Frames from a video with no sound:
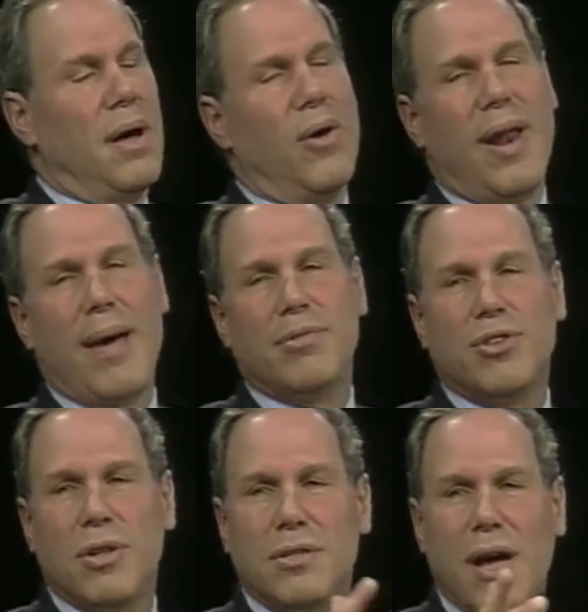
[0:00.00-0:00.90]
Oh, it happens
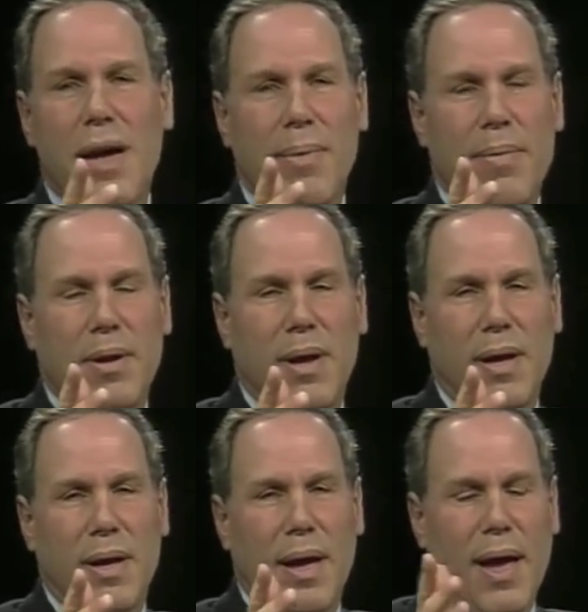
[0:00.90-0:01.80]
all the time. I mean,
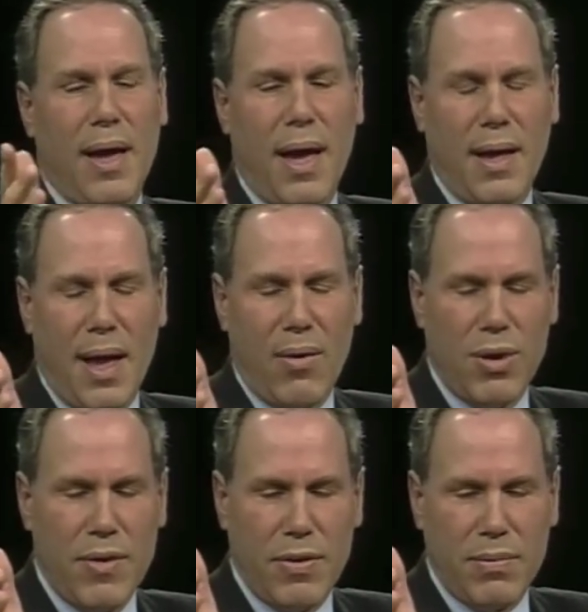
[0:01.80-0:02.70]
I
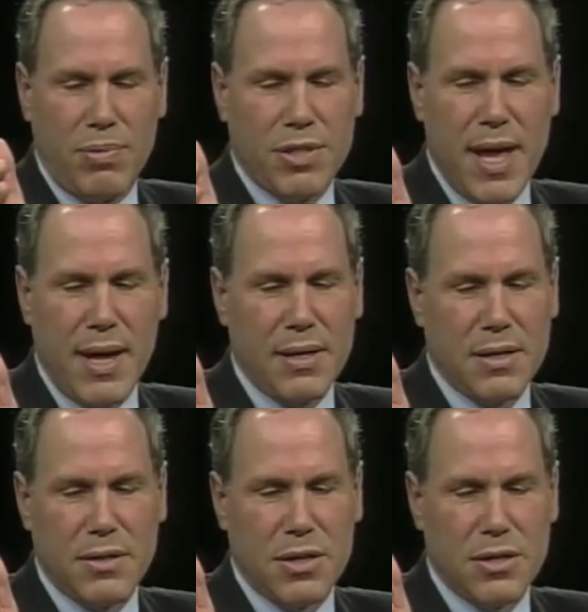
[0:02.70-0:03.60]
wouldn't even pretend
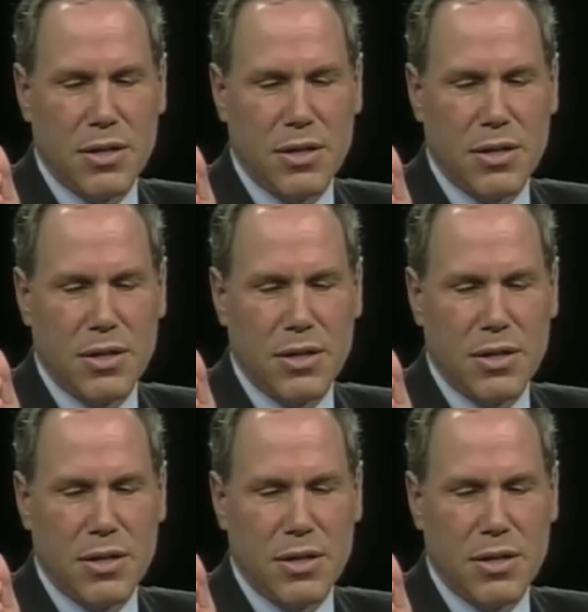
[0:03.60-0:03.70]
to try